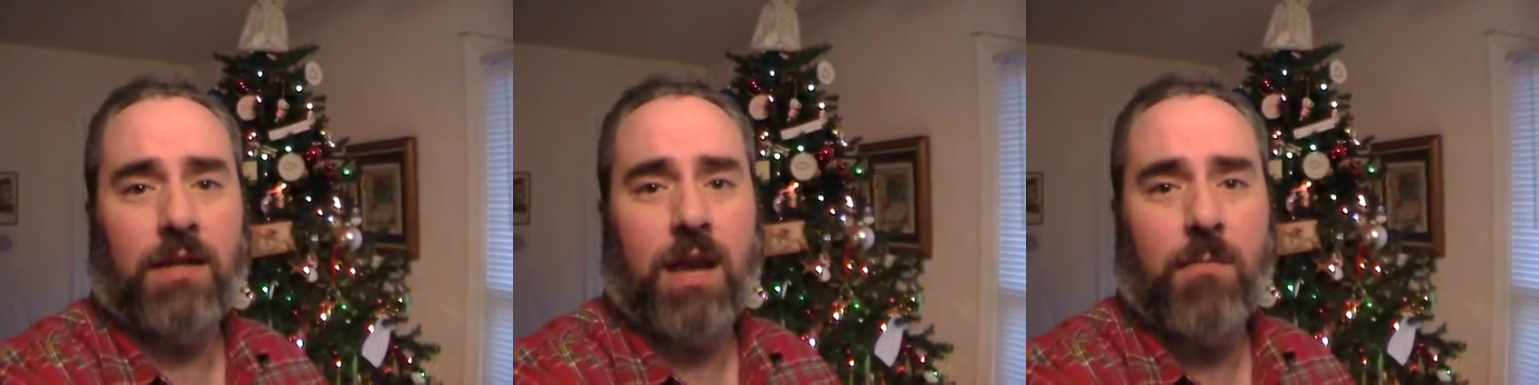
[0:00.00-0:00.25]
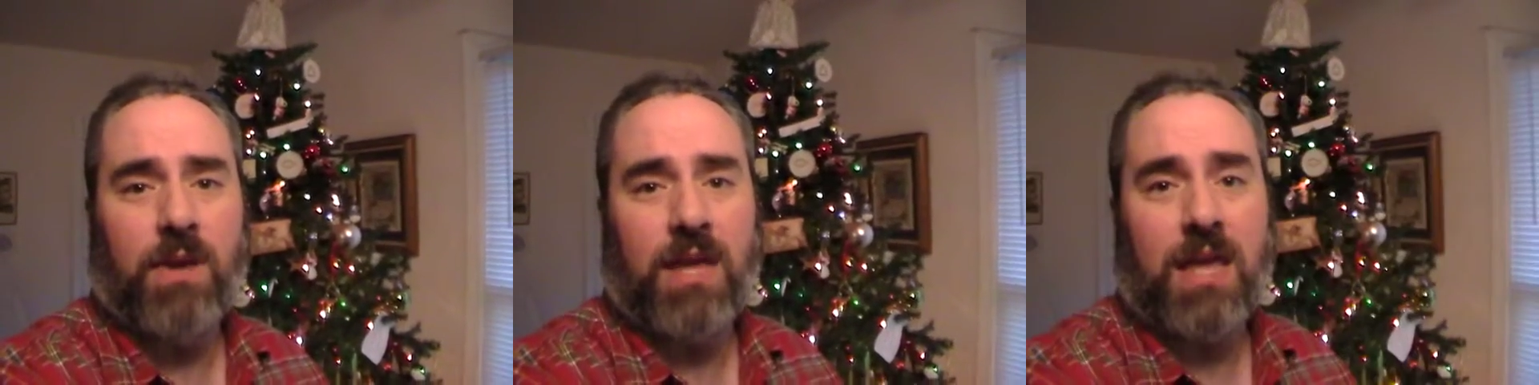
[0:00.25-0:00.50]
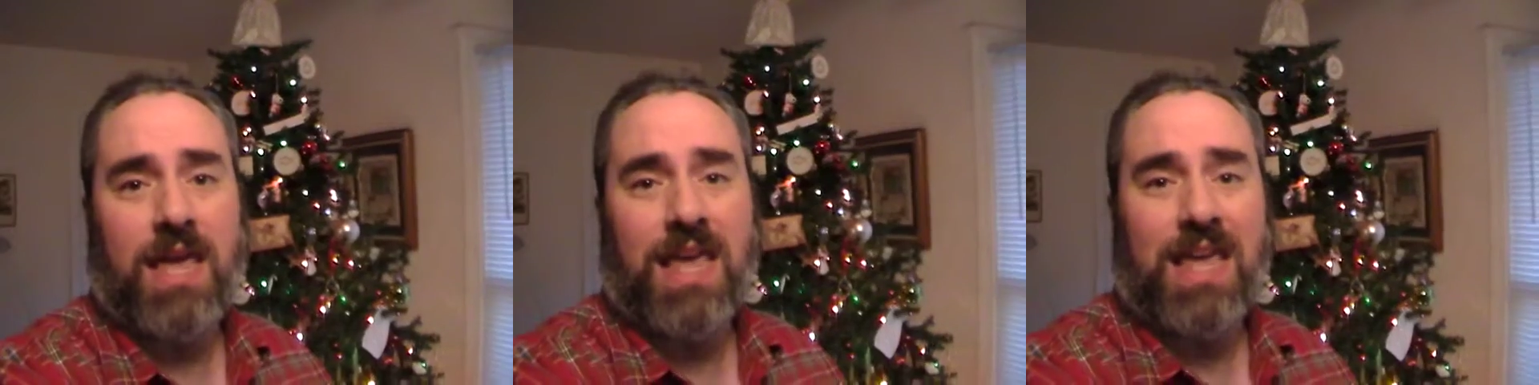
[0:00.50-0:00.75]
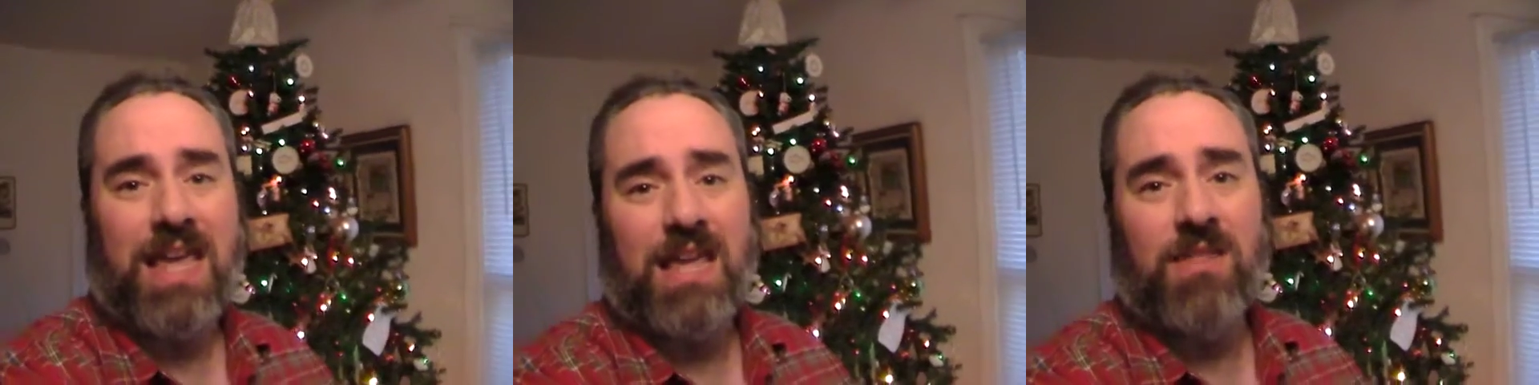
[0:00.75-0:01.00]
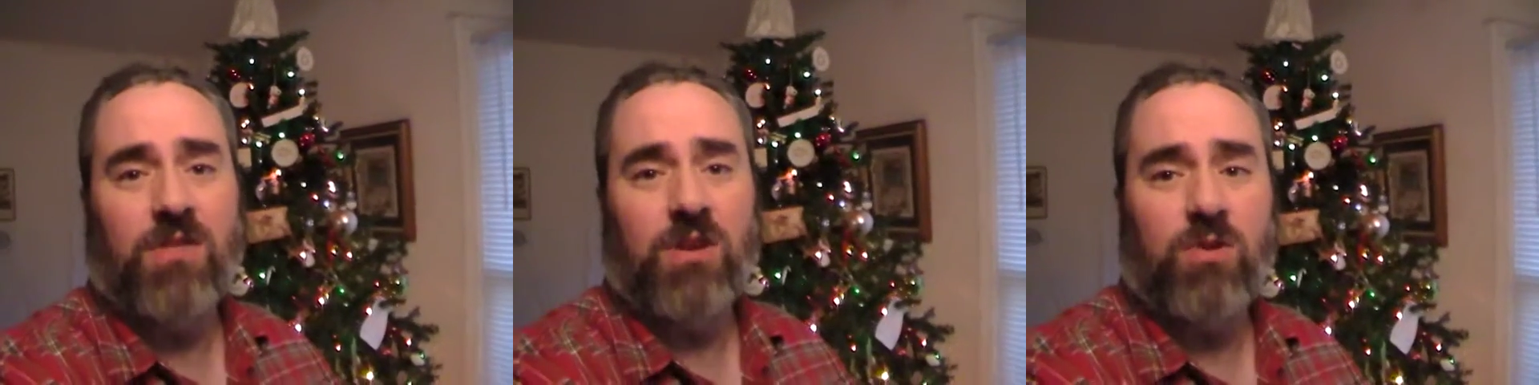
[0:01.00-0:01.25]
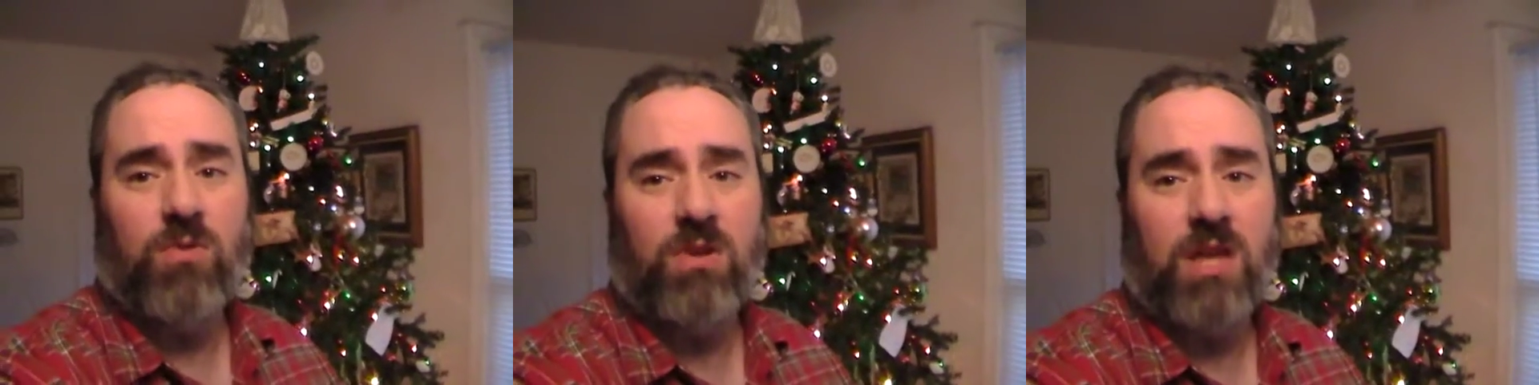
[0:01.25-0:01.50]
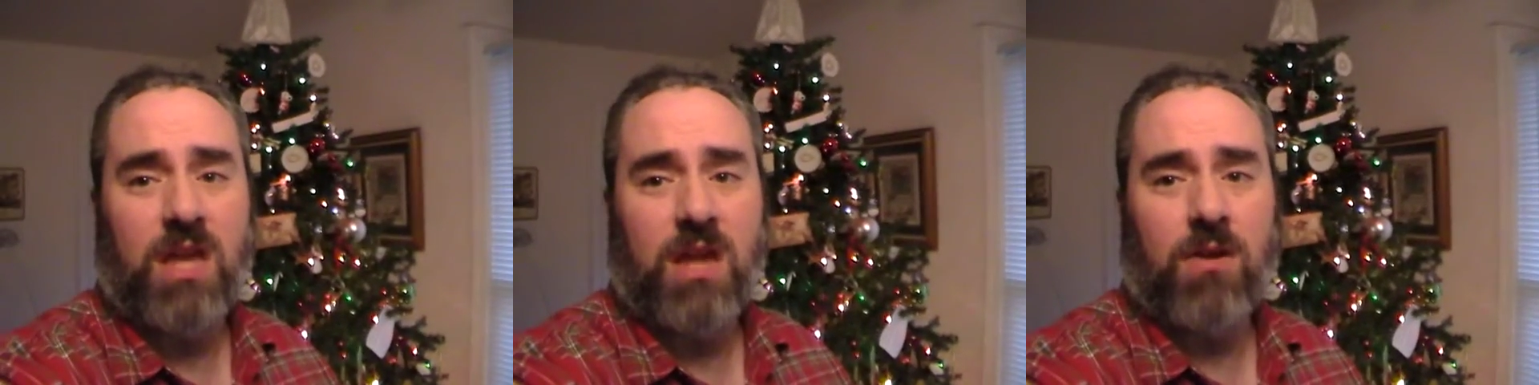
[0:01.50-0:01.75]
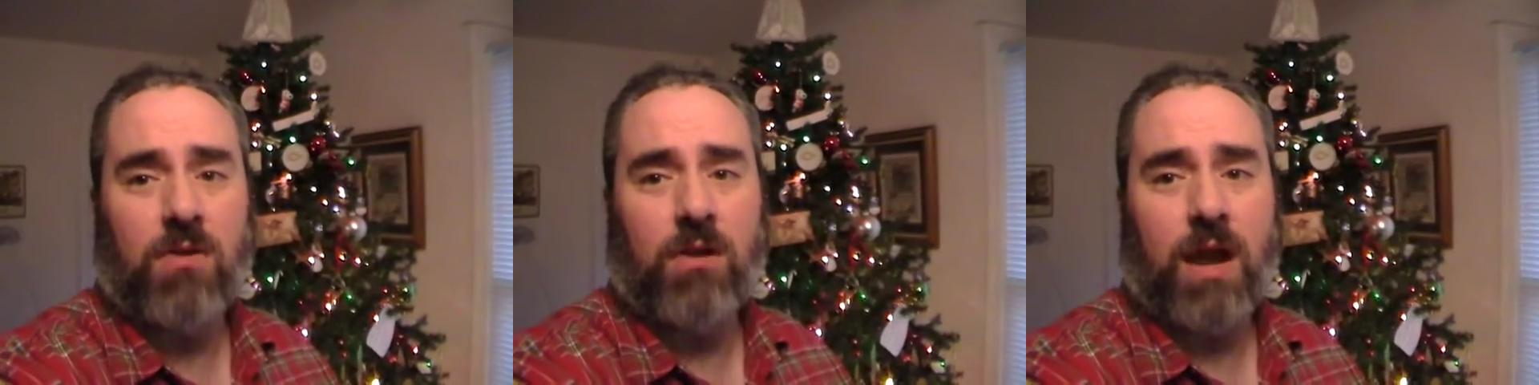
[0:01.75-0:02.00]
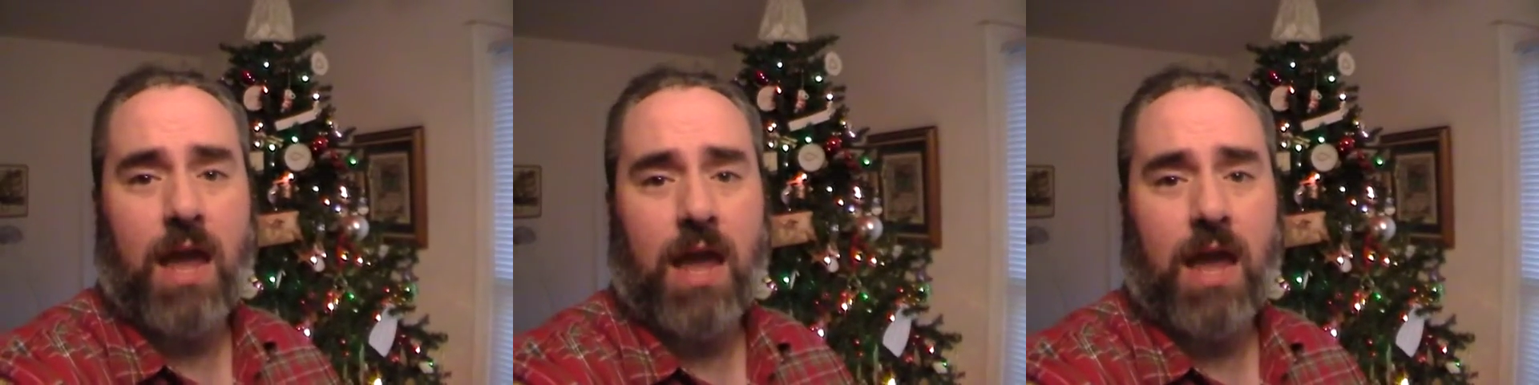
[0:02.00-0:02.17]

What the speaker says: coming in the new year.